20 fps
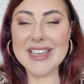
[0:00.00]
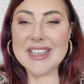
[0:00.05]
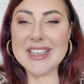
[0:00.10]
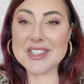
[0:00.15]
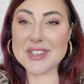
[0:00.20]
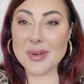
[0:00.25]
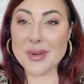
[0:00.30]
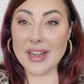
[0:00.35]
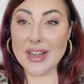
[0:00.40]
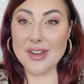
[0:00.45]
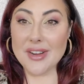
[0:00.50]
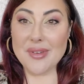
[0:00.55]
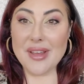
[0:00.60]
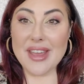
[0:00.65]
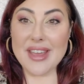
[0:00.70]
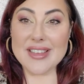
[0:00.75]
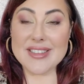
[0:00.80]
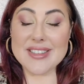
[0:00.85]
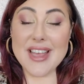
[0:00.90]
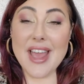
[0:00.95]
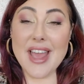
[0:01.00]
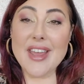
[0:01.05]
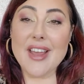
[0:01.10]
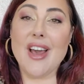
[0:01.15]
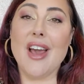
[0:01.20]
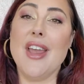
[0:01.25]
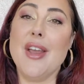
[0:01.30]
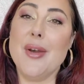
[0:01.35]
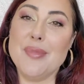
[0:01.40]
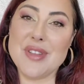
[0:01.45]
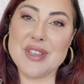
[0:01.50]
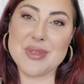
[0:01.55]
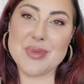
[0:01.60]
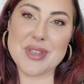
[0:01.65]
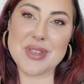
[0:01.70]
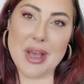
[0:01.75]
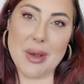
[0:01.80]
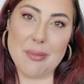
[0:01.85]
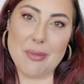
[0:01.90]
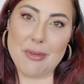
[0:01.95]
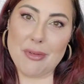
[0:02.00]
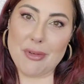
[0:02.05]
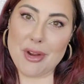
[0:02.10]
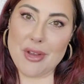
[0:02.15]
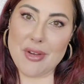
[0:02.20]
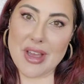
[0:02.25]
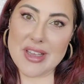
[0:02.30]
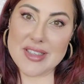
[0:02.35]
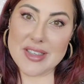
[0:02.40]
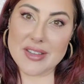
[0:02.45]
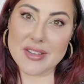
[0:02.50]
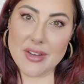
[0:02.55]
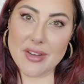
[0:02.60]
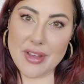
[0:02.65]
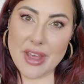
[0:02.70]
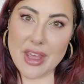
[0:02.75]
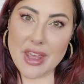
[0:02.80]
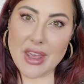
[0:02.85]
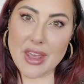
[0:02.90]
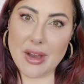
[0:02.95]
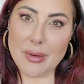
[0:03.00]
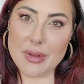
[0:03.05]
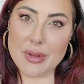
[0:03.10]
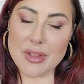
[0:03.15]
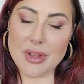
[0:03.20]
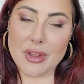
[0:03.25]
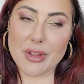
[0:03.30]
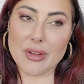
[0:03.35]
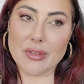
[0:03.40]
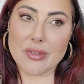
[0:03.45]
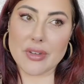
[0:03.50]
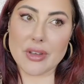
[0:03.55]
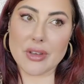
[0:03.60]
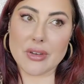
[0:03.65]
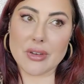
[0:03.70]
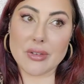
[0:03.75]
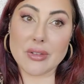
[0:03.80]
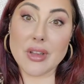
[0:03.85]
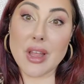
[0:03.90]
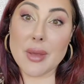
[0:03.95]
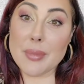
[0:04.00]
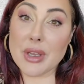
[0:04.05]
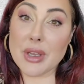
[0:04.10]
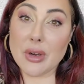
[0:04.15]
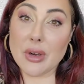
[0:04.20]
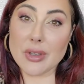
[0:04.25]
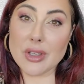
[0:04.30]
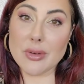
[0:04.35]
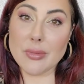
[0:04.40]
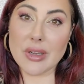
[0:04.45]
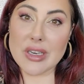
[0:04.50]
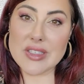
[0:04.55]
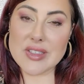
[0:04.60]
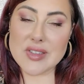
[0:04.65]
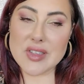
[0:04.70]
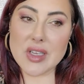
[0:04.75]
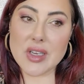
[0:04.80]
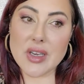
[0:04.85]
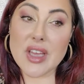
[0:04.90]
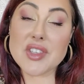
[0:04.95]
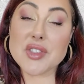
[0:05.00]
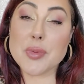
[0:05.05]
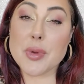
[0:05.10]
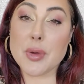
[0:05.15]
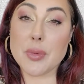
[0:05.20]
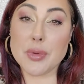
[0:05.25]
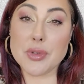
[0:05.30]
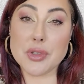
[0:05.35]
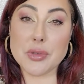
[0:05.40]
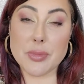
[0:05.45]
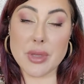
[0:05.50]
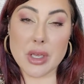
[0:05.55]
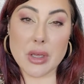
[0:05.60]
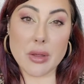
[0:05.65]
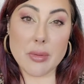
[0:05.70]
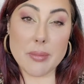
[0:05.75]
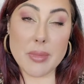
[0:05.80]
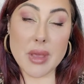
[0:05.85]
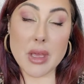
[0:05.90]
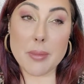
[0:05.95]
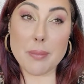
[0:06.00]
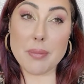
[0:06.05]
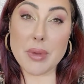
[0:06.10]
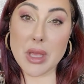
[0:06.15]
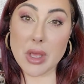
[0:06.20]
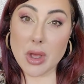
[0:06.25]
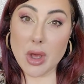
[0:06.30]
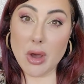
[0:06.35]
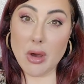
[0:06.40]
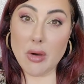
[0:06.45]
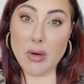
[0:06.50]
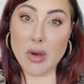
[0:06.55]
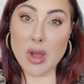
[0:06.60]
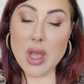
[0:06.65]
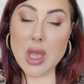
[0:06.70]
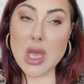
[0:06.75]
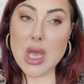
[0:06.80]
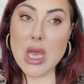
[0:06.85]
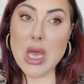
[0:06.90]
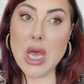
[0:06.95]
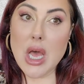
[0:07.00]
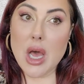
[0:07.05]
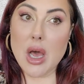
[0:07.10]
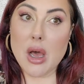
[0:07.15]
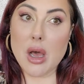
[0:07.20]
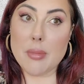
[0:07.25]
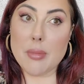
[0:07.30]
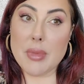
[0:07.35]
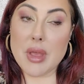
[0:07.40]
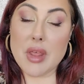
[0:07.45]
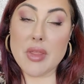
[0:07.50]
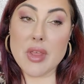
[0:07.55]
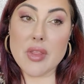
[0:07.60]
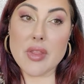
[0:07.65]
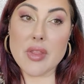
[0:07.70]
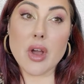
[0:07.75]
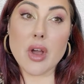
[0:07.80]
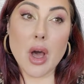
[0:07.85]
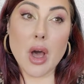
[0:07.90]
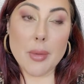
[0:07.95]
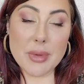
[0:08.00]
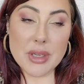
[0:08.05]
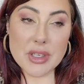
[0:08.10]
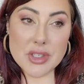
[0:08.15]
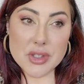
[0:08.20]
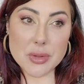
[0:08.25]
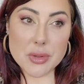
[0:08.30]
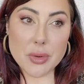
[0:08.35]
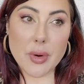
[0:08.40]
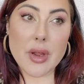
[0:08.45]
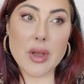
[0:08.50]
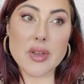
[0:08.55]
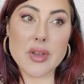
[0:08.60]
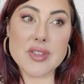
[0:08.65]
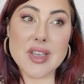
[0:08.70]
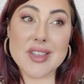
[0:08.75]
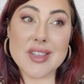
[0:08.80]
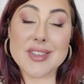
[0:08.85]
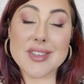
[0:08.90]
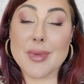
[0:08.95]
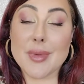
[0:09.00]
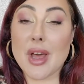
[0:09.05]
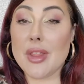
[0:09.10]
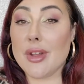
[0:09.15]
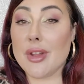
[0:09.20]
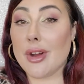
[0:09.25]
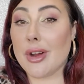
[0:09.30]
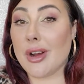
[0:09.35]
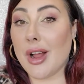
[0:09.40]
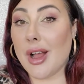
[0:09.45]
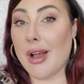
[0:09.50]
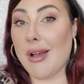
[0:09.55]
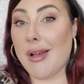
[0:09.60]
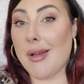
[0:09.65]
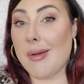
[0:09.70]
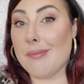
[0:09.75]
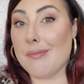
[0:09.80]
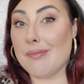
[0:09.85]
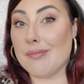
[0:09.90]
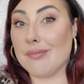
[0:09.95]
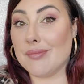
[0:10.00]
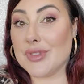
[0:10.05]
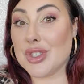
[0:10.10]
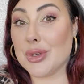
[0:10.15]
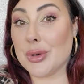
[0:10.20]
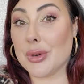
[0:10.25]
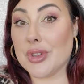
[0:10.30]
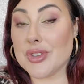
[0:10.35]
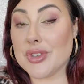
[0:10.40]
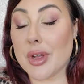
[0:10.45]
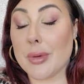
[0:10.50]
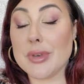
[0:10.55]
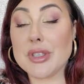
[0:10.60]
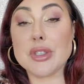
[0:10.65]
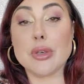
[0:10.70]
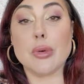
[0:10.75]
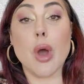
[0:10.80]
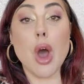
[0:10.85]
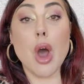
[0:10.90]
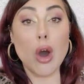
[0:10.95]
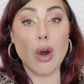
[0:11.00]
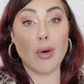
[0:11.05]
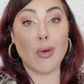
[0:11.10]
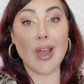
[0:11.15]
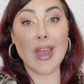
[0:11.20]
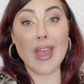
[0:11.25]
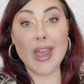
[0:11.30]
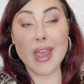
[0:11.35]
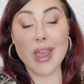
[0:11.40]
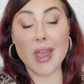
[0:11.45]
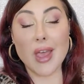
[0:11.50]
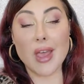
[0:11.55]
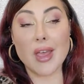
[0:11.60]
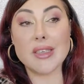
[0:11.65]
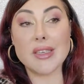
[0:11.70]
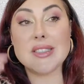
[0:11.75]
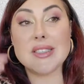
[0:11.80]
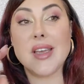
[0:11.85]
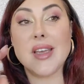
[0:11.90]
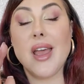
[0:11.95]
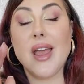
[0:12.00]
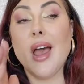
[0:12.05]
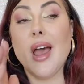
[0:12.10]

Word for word: So anyways, I hope this was helpful for you guys. I love hanging out with all of you. Let me know what you want to see. Next week, we'll do makeup bingo. And then the calming tutorials and some other tutorials are coming to you. Oh, and